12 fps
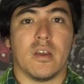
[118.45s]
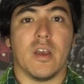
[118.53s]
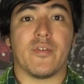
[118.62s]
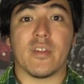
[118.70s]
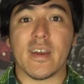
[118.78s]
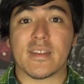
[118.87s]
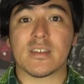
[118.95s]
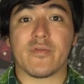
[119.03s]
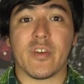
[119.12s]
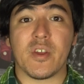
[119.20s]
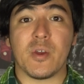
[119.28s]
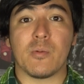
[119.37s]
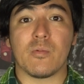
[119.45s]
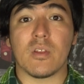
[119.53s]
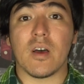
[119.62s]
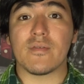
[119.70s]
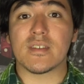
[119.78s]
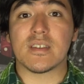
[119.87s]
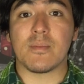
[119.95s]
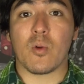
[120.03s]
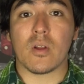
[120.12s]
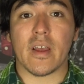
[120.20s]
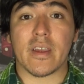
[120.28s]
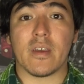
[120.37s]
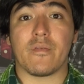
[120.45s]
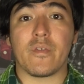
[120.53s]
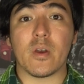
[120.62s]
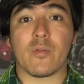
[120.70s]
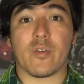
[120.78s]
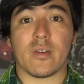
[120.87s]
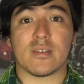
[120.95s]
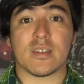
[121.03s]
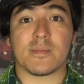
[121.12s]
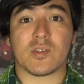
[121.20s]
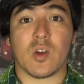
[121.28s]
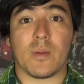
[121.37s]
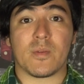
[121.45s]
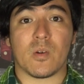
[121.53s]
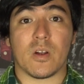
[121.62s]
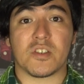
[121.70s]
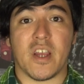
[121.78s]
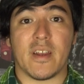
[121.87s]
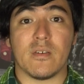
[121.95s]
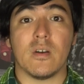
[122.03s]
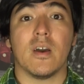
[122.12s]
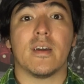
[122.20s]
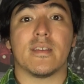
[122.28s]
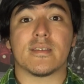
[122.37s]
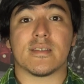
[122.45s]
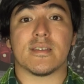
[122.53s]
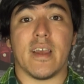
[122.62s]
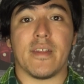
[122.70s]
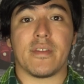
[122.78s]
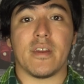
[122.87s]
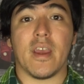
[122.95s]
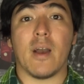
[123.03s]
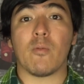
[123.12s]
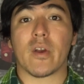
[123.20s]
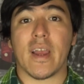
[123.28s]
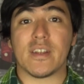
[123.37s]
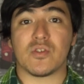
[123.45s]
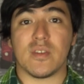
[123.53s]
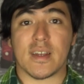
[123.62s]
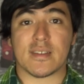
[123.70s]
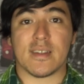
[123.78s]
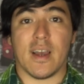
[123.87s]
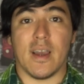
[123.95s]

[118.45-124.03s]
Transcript: If you like this video and would love to see more like it, feel free to subscribe to our channel. This is Anthony and we'll catch you next